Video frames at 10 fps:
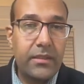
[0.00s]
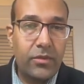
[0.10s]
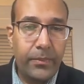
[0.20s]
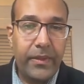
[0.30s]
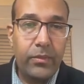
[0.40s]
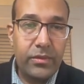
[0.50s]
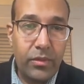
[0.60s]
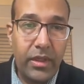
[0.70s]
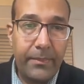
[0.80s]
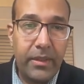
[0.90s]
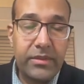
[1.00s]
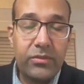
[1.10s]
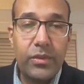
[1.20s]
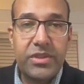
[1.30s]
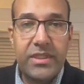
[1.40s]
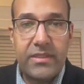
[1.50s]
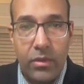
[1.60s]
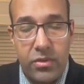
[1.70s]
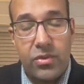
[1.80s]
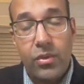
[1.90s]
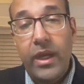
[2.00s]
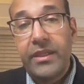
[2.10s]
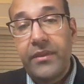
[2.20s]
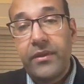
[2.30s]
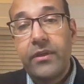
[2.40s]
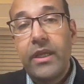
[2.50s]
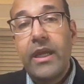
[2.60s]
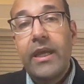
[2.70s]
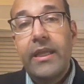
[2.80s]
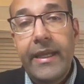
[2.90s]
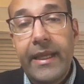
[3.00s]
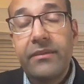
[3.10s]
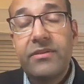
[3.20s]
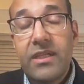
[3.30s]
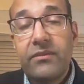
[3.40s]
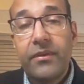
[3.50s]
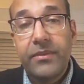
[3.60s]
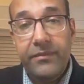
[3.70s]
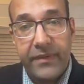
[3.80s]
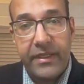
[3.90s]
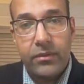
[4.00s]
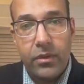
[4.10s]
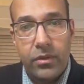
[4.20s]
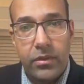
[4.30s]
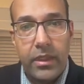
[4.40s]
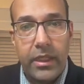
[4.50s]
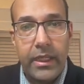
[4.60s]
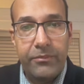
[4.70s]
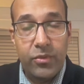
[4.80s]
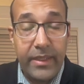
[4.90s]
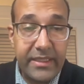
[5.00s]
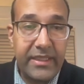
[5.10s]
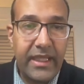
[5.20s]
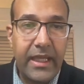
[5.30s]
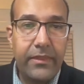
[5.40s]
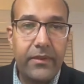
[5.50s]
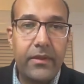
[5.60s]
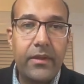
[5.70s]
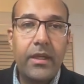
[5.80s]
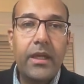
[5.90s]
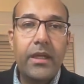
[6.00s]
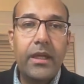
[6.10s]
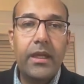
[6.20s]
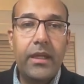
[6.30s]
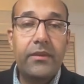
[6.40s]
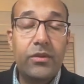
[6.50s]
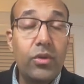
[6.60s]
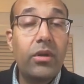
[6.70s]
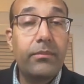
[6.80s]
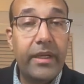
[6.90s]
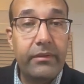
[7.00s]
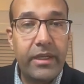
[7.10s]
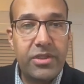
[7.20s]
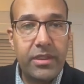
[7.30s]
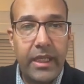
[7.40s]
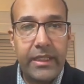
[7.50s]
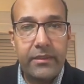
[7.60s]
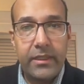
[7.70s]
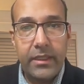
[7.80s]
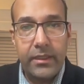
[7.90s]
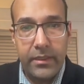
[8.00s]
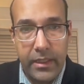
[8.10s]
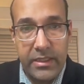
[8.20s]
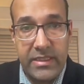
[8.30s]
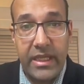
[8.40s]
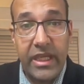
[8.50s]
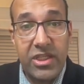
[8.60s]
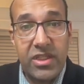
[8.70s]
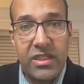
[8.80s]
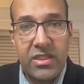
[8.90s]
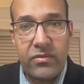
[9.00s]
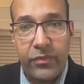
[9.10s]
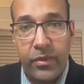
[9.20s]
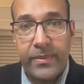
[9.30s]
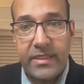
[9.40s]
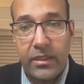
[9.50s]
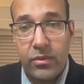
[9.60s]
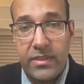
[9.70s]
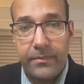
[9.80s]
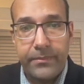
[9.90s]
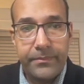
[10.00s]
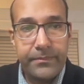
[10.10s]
topic we talk about it, which is also another can result from defect or abnormality in the neural migration, and it's a agenesis of corpus callosum.